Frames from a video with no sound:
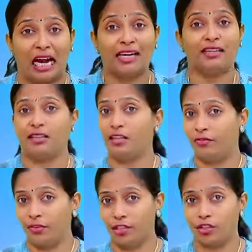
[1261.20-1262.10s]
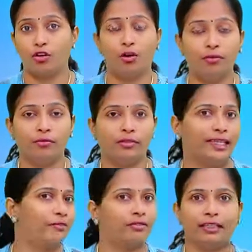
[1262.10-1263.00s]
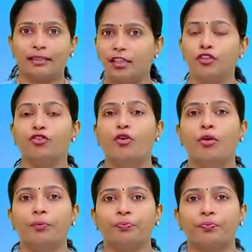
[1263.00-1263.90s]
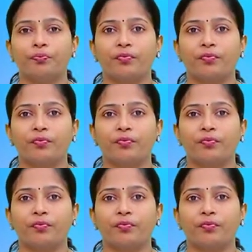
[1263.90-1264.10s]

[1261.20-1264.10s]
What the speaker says: right in the first go? Definitely no.